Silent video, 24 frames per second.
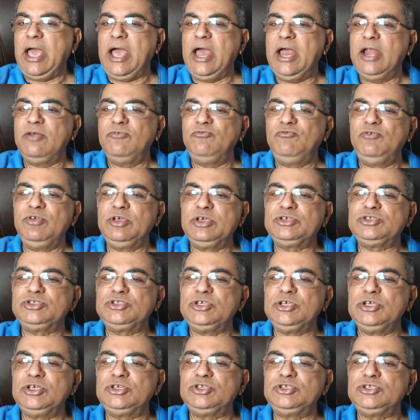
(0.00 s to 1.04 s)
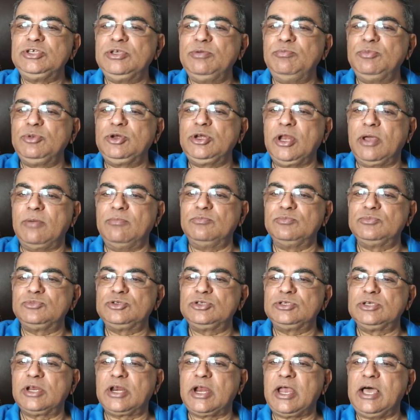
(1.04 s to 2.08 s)
and fixing symptoms
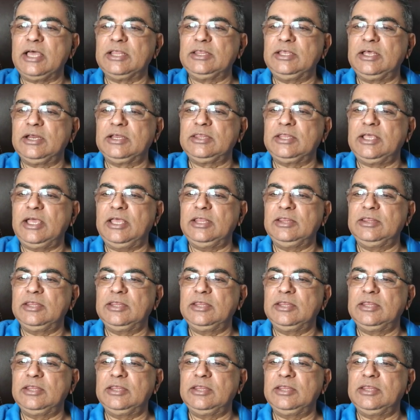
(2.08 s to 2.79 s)
rather than the